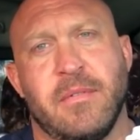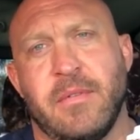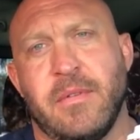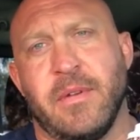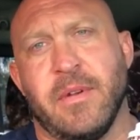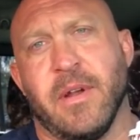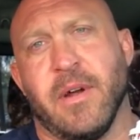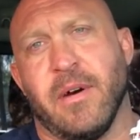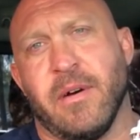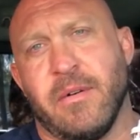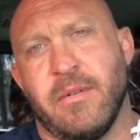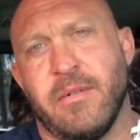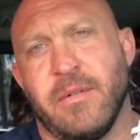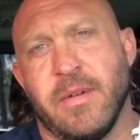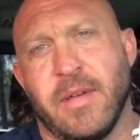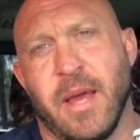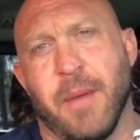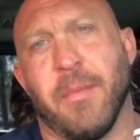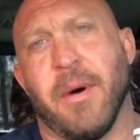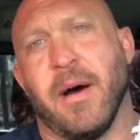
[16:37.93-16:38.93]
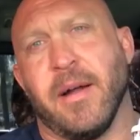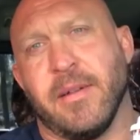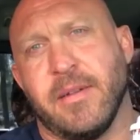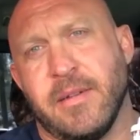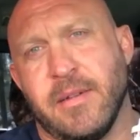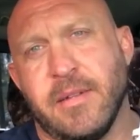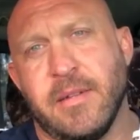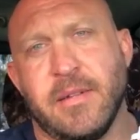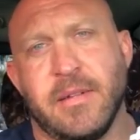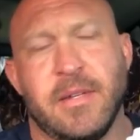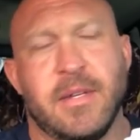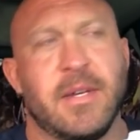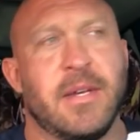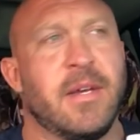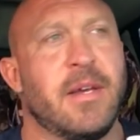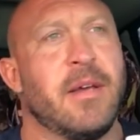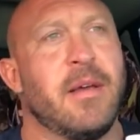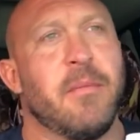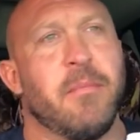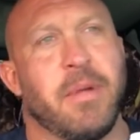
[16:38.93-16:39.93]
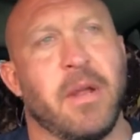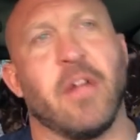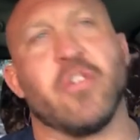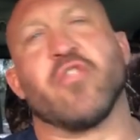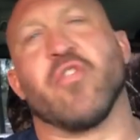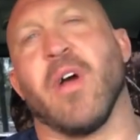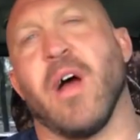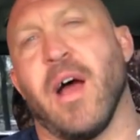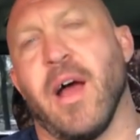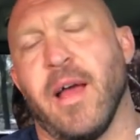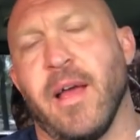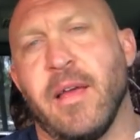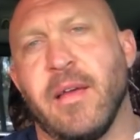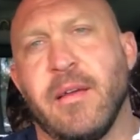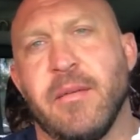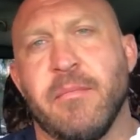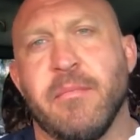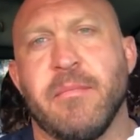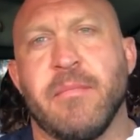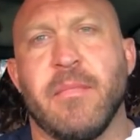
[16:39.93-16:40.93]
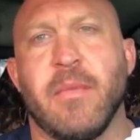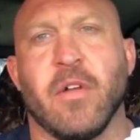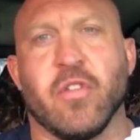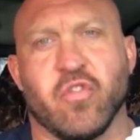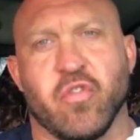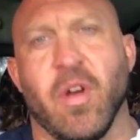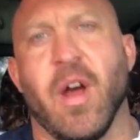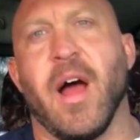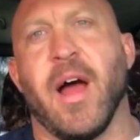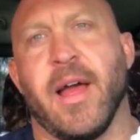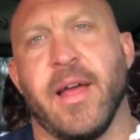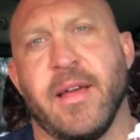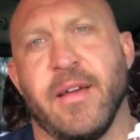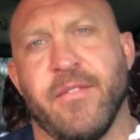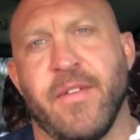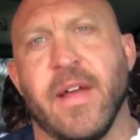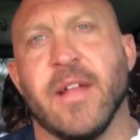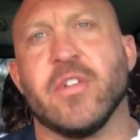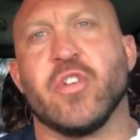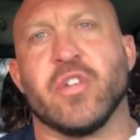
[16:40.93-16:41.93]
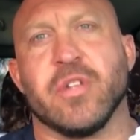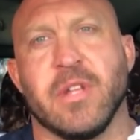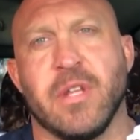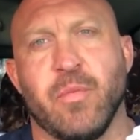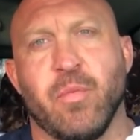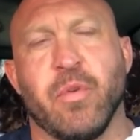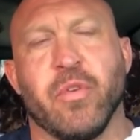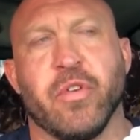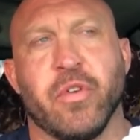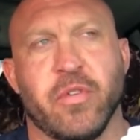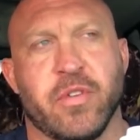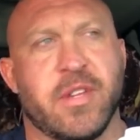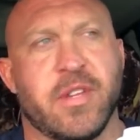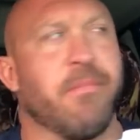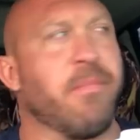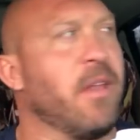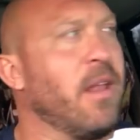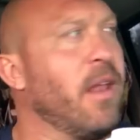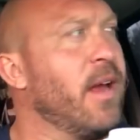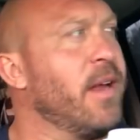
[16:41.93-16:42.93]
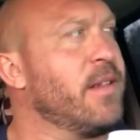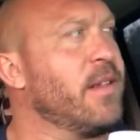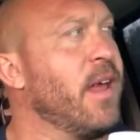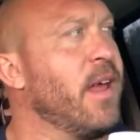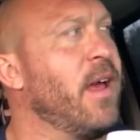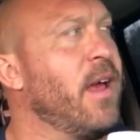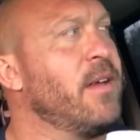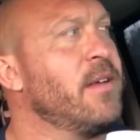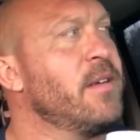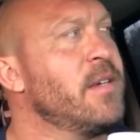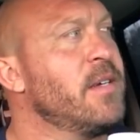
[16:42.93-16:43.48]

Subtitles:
you know, come on. But I'll try. Eventually we'll do something like that.